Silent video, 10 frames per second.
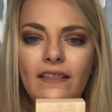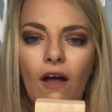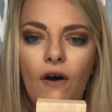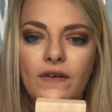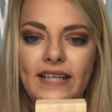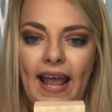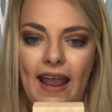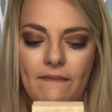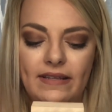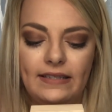long
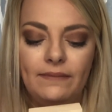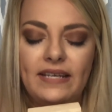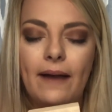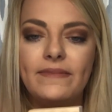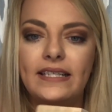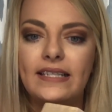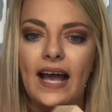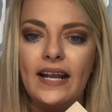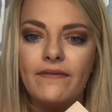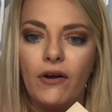name and sometimes it's
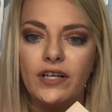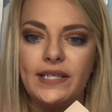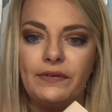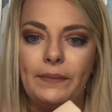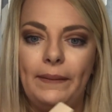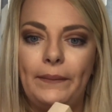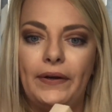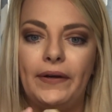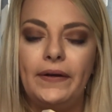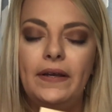kind of hard to
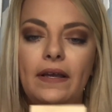remember.